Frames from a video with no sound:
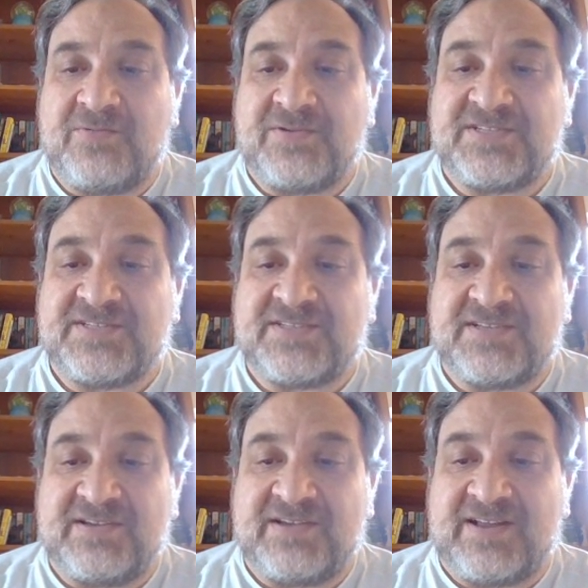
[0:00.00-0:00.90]
which is
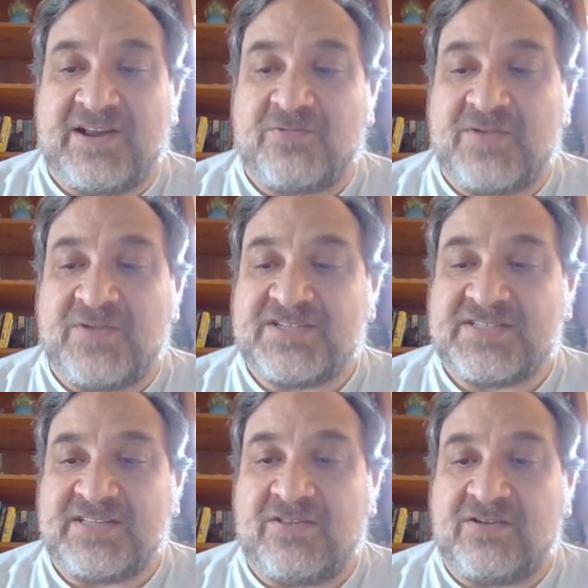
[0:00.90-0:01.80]
an
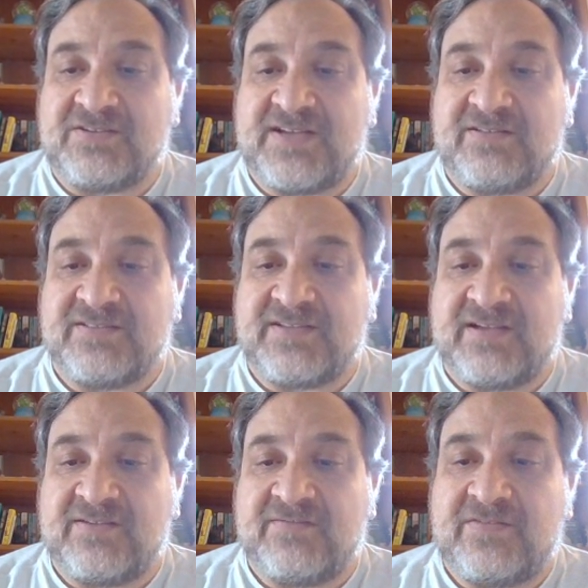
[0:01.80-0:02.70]
outrageously long tunnel to
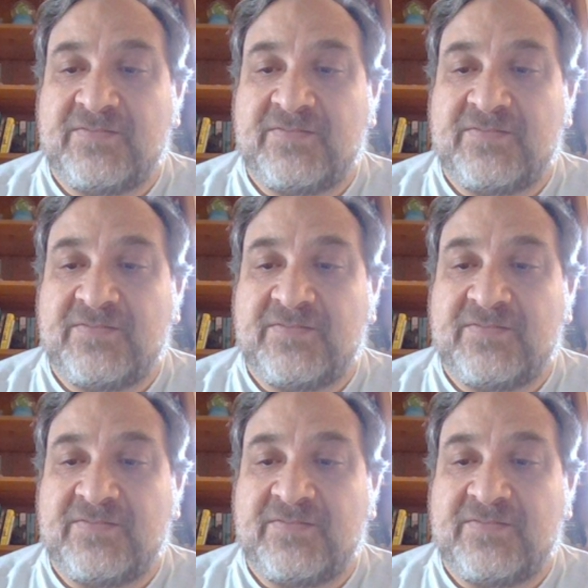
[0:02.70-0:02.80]
have.